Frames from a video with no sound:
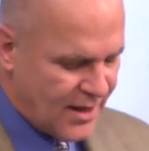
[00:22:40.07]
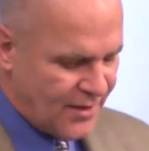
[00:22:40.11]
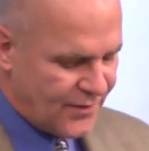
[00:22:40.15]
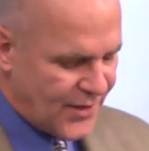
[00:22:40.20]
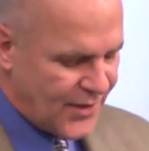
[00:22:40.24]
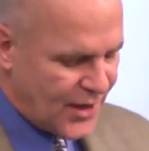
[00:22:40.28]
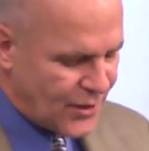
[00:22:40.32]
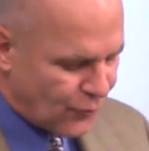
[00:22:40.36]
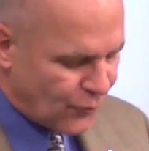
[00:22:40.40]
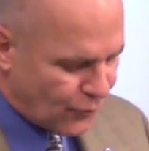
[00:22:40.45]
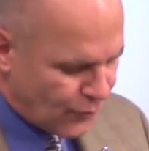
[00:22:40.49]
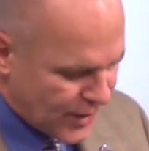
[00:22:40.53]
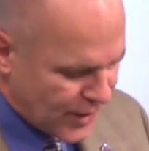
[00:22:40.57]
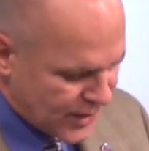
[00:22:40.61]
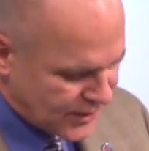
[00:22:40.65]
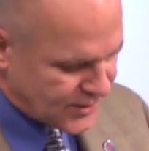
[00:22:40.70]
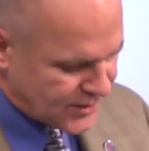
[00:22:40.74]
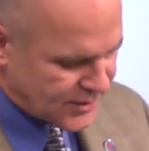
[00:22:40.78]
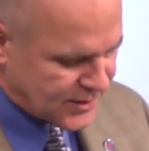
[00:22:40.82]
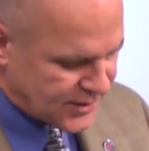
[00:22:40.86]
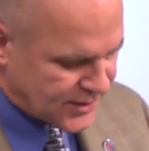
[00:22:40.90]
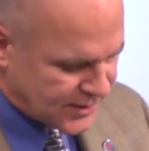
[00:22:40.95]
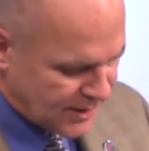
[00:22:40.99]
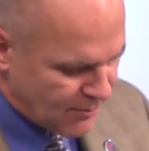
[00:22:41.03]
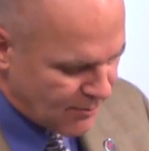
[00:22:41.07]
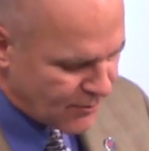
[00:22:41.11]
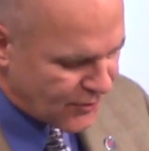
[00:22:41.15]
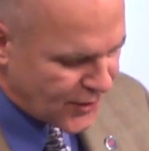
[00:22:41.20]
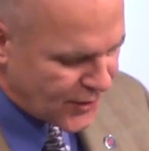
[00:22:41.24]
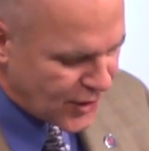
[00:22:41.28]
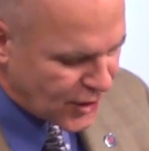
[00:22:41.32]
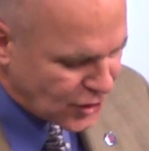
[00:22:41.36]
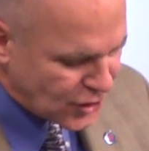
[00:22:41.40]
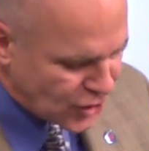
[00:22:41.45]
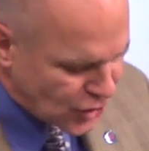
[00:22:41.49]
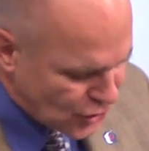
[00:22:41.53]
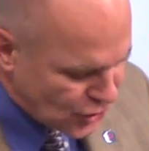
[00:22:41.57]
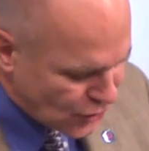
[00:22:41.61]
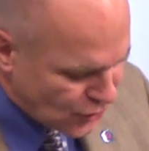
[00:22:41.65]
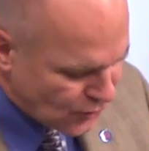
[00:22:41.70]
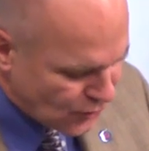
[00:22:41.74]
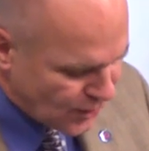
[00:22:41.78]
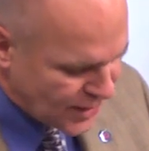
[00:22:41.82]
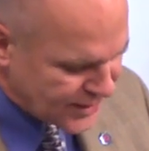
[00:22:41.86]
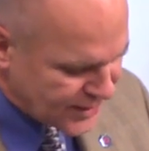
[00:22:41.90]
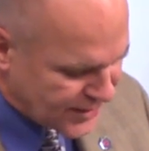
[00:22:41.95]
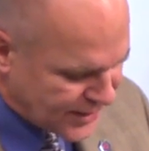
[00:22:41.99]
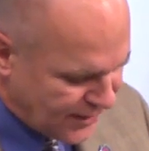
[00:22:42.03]
than risk something
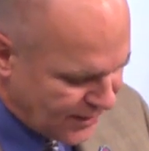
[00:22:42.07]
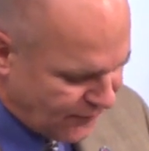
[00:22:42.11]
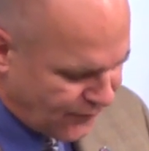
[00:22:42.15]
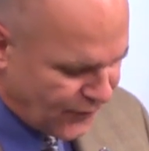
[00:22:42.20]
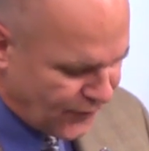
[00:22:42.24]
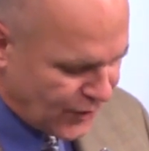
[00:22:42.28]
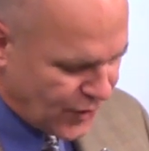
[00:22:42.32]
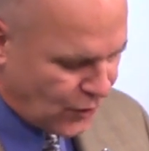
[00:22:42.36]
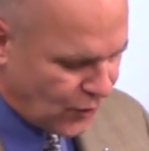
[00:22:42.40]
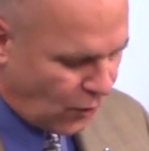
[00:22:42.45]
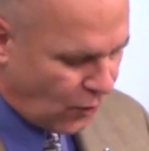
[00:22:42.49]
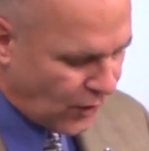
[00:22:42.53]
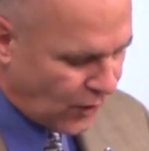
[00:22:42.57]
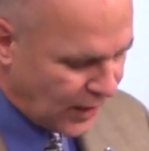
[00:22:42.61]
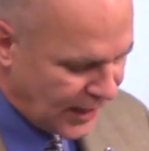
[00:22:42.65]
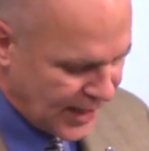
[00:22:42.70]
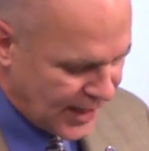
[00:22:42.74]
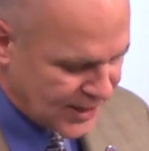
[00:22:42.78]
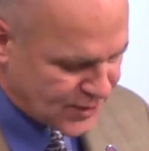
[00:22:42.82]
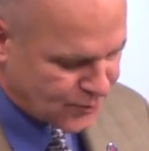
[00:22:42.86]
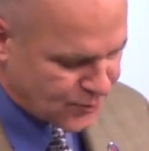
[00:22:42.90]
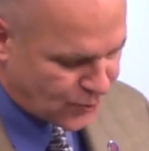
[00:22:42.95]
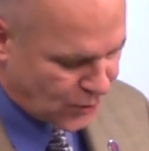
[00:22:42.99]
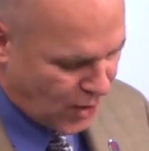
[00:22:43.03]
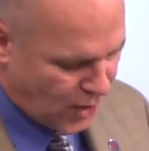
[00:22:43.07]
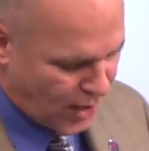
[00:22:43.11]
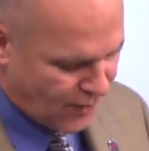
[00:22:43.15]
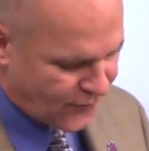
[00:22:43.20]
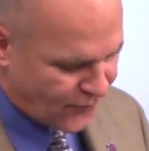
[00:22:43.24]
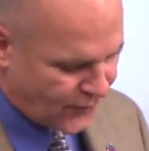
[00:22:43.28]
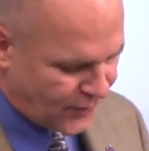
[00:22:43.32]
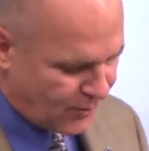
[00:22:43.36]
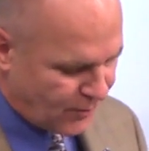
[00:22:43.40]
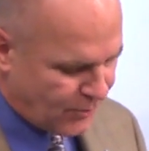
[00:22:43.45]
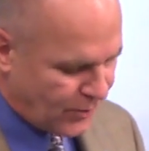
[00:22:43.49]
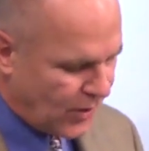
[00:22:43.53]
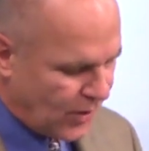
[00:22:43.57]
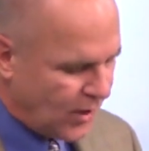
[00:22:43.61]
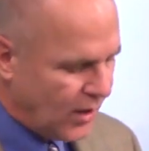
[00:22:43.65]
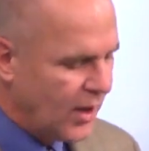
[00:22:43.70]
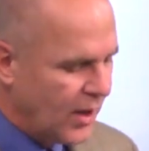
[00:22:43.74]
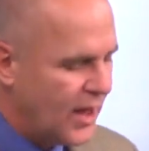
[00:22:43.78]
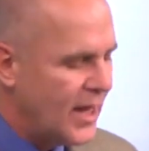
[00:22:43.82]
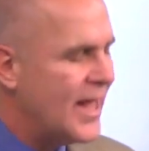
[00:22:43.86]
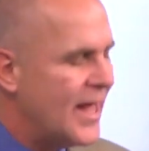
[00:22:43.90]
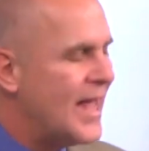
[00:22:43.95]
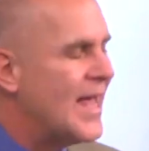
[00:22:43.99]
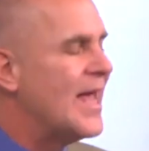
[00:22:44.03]
new and different or less
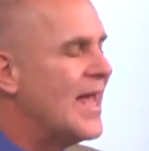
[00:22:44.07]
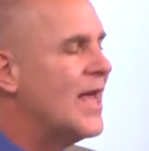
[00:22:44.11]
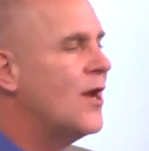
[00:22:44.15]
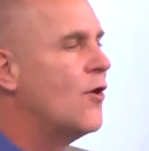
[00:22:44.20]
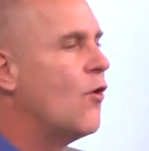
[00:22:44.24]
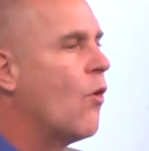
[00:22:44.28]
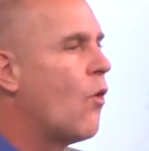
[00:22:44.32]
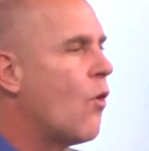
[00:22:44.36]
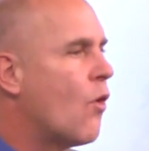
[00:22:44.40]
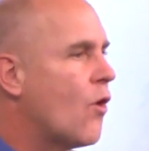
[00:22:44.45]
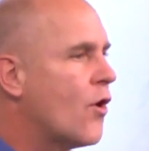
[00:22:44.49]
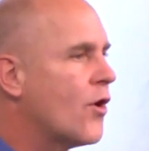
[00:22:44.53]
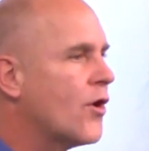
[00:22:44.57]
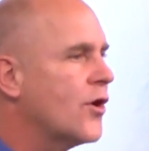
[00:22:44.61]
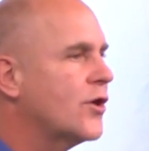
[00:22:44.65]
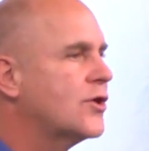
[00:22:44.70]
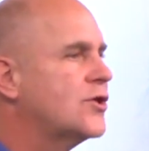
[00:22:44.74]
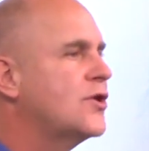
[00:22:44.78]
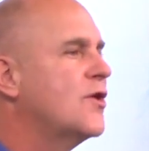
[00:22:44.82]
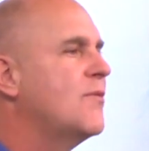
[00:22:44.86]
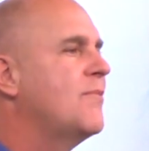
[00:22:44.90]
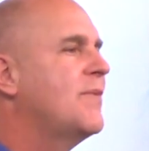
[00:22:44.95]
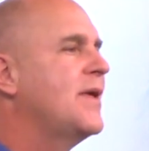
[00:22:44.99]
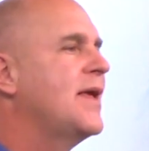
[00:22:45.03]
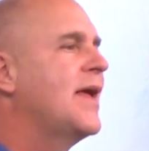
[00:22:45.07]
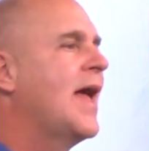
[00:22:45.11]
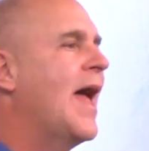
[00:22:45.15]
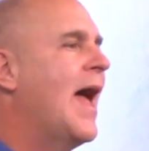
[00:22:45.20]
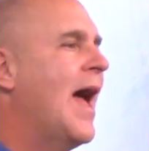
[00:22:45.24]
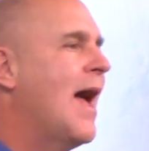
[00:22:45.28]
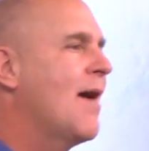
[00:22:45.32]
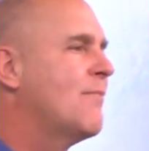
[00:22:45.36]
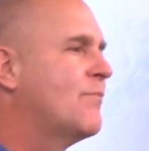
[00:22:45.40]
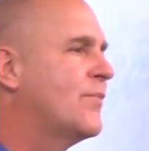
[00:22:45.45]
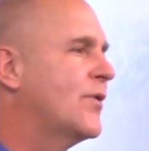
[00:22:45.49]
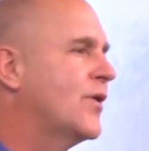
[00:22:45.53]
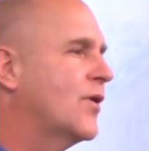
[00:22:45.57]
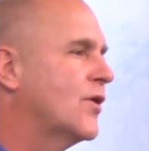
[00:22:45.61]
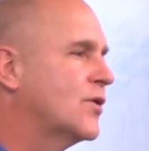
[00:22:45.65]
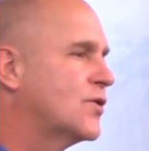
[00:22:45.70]
profitable in order to be happier.